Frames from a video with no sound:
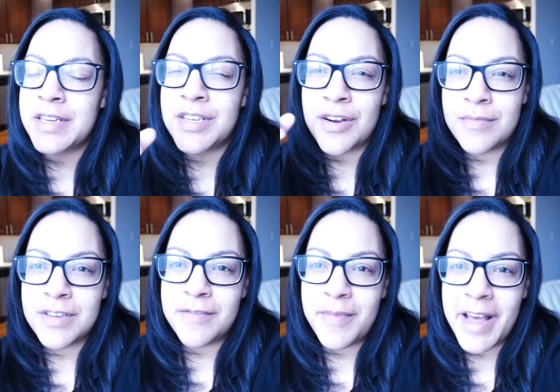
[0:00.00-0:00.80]

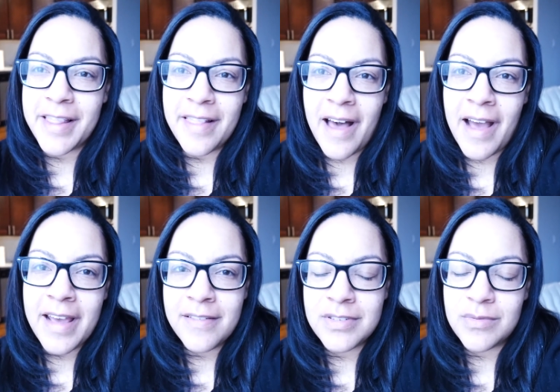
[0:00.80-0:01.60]
terms of my
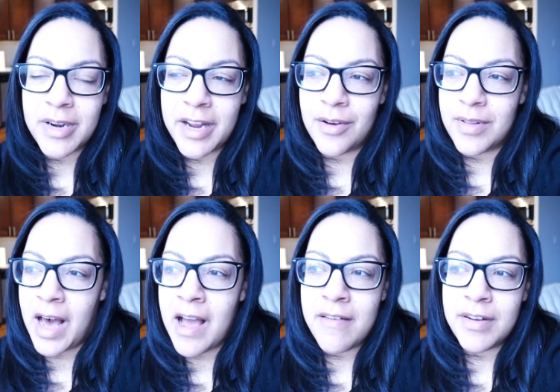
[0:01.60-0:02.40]
lives, when I go
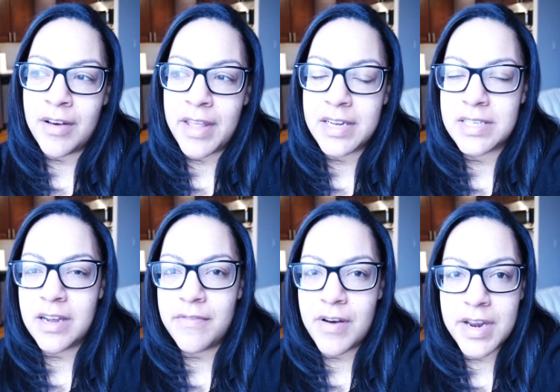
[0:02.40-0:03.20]
live and all that
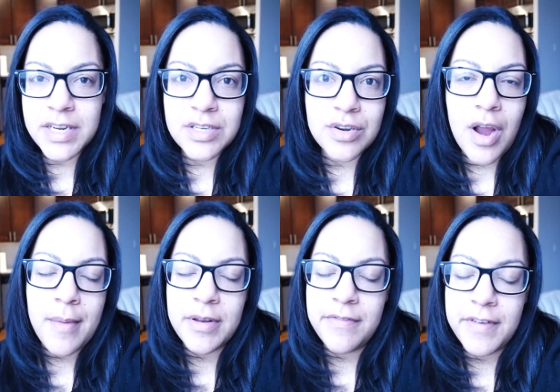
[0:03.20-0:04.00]
stuff on
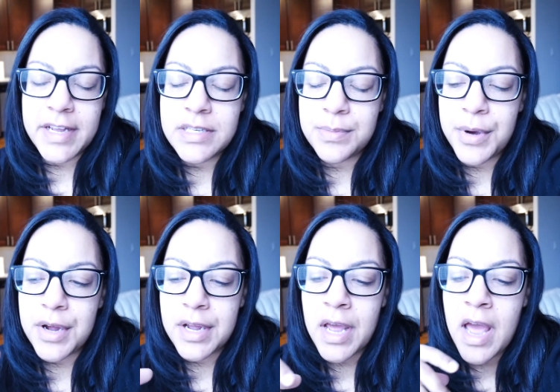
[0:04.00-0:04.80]
Instagram and
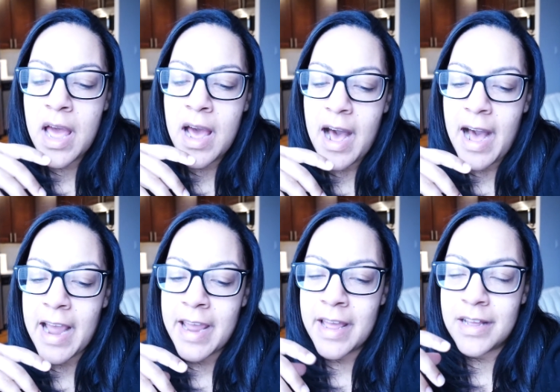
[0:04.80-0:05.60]
Facebook,
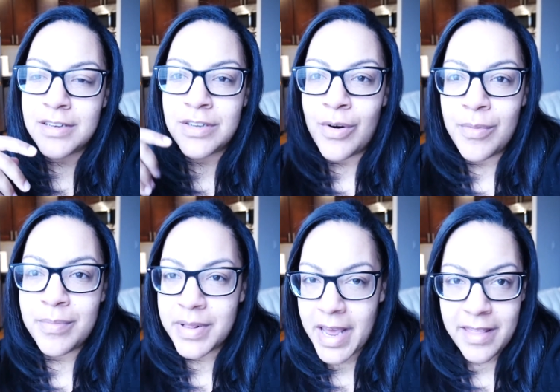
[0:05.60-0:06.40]
I
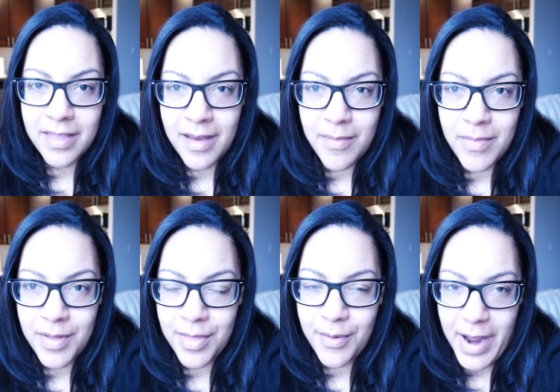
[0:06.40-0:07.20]
don't plan them
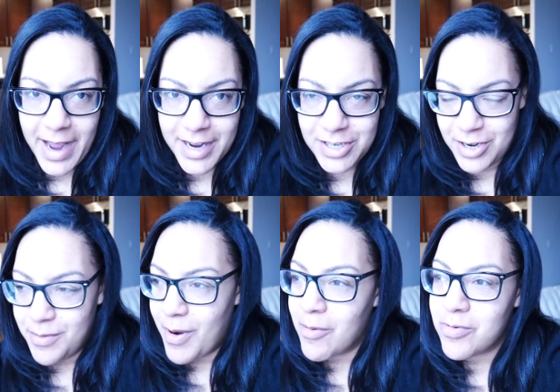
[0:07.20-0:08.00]
the way I
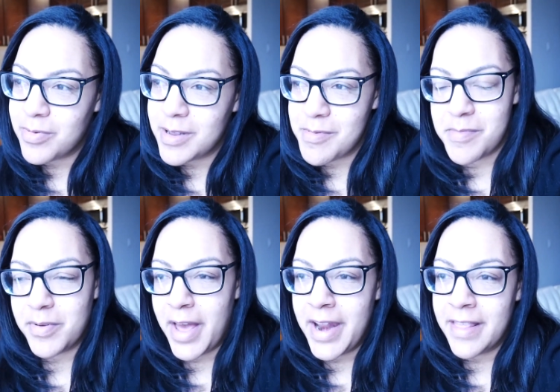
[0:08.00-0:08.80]
should probably be
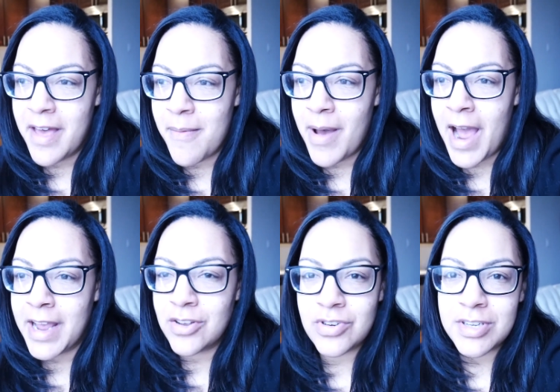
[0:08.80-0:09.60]
planning them.
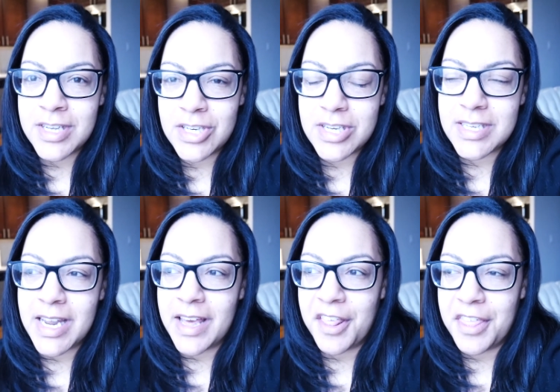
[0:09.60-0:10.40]
I usually just
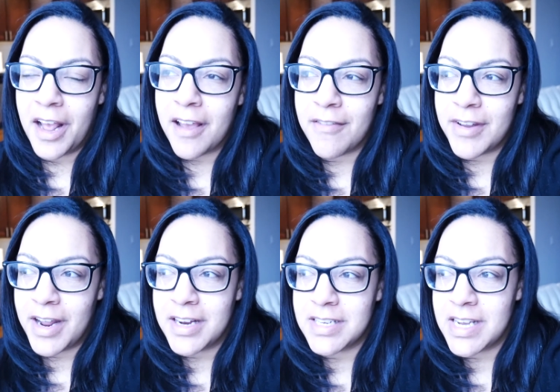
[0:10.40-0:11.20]
like think of
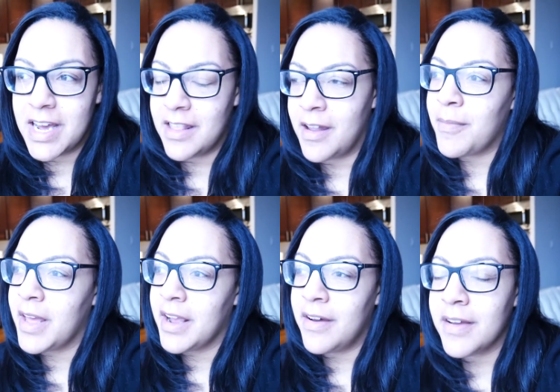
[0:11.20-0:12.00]
an idea and then I'm
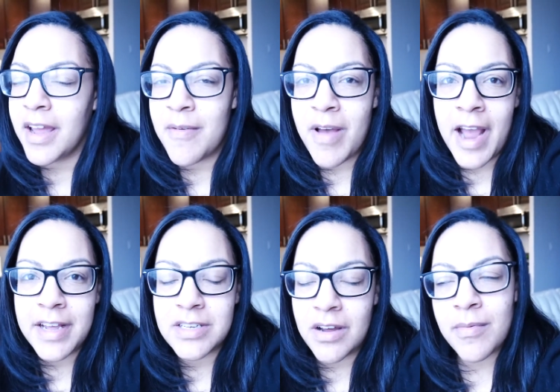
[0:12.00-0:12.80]
like, okay, I
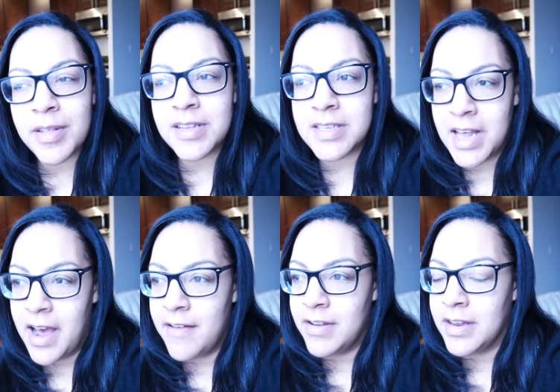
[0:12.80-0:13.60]
could talk about this
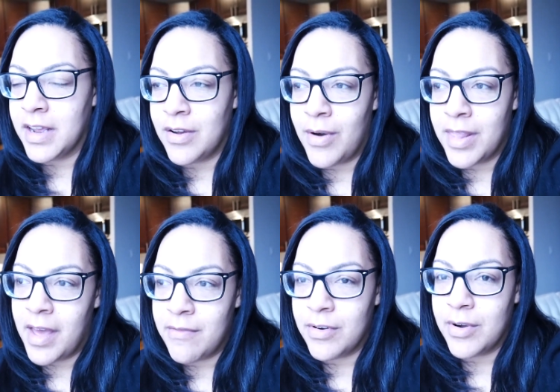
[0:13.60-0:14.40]
live and like go
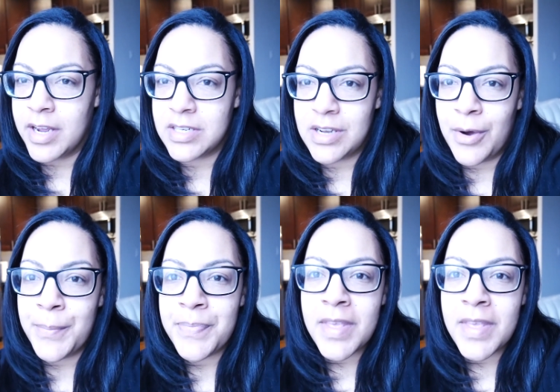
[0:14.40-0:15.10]
online real quick. So